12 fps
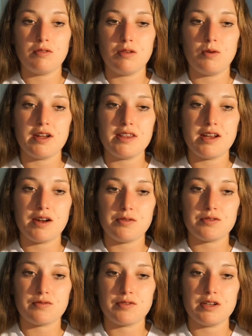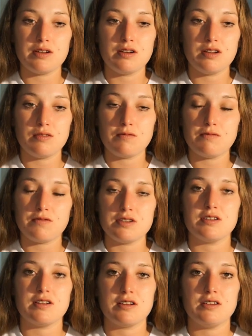the way that I was feeling
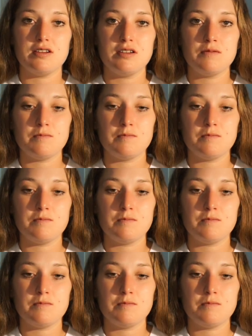physically.